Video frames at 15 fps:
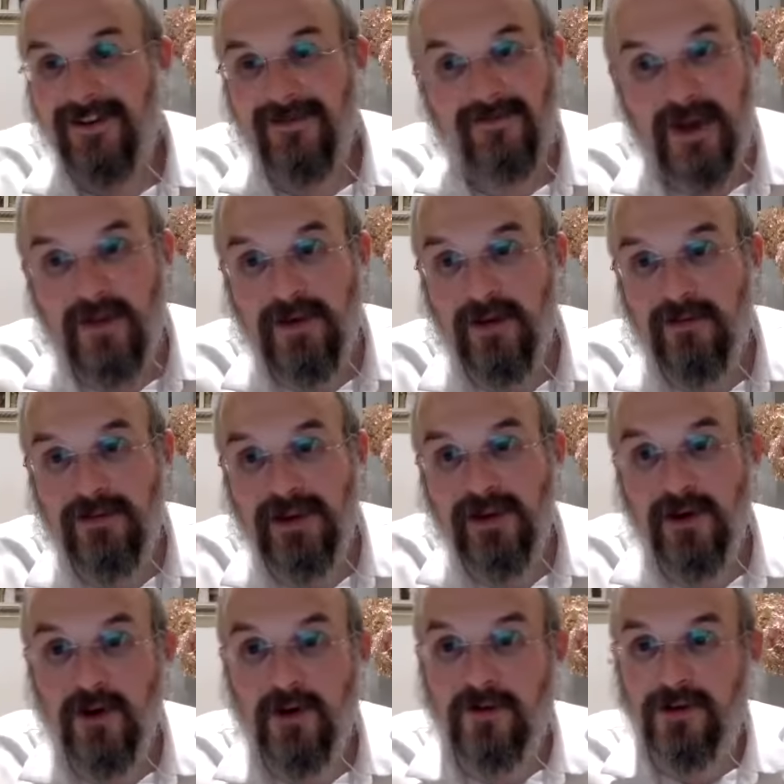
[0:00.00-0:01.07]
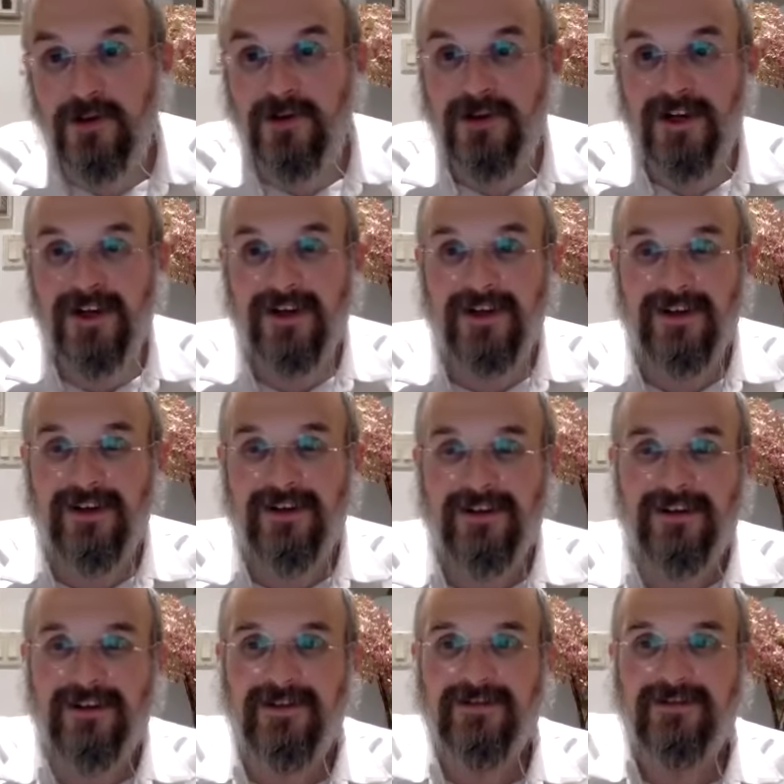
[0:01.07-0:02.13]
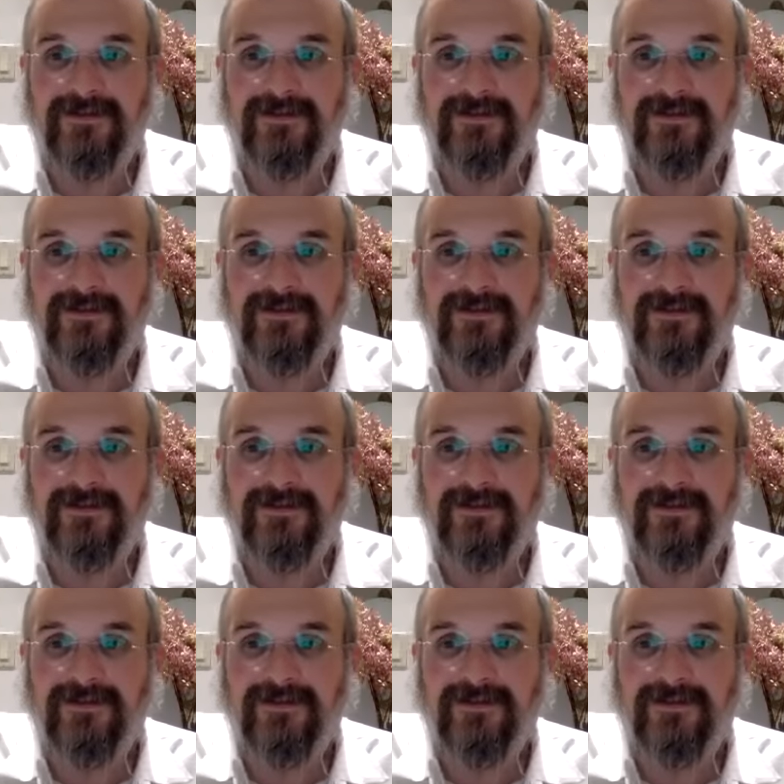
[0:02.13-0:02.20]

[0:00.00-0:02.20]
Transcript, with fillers: maybe I'm being over,